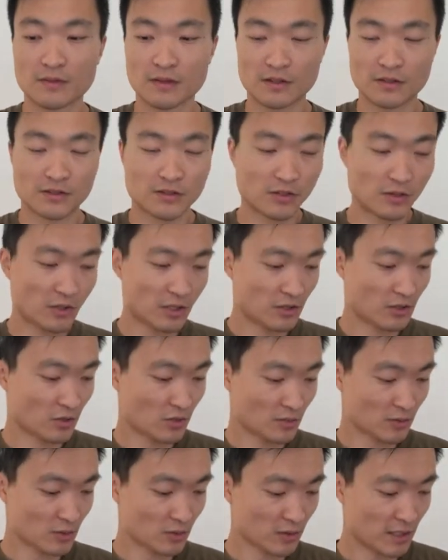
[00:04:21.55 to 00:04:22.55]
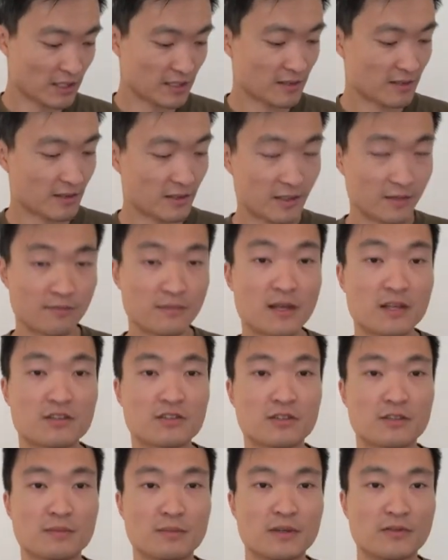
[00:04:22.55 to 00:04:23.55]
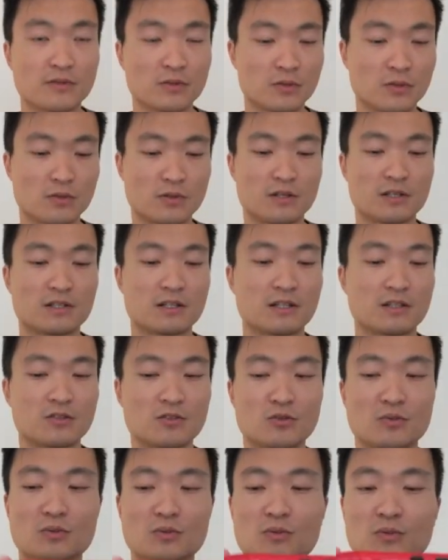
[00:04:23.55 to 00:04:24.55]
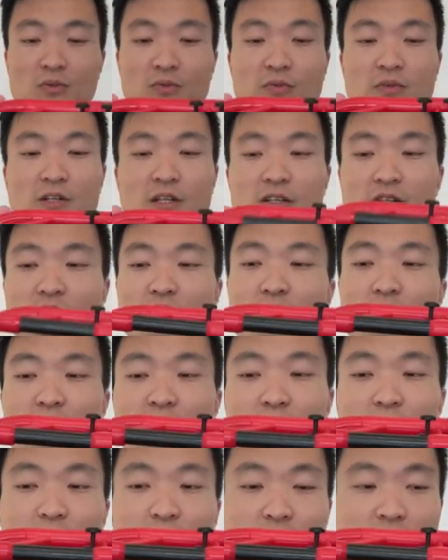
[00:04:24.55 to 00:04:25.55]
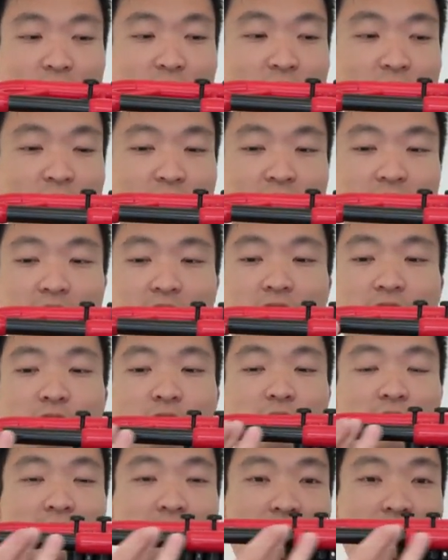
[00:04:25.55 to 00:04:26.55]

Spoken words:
So a normal, as I mentioned before, is a normal cornet who have a